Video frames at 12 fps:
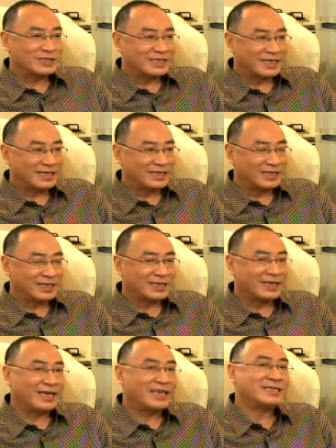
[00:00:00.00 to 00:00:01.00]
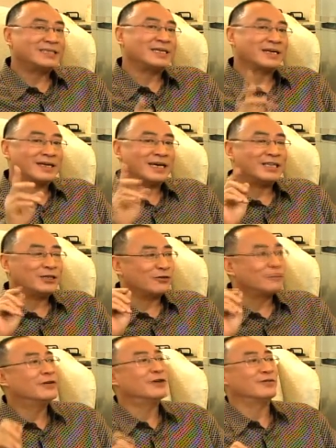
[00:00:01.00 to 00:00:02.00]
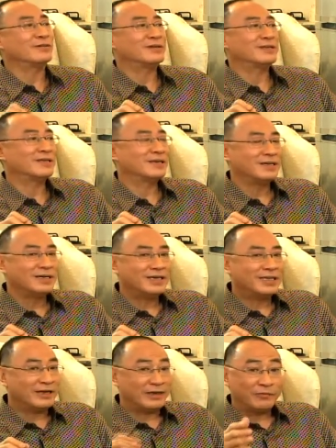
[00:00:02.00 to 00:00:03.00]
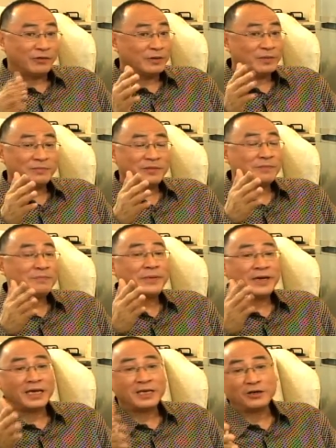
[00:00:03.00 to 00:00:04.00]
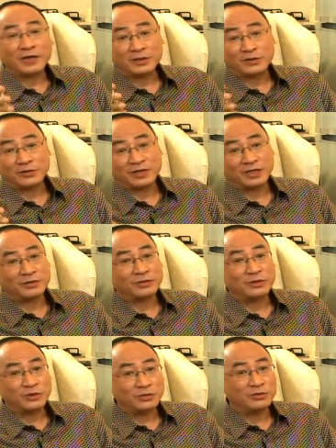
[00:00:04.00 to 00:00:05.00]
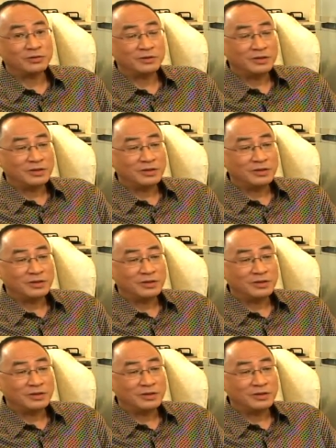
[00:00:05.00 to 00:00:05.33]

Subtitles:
standing gains the right to vote. Now, if you haven't been paying your association due,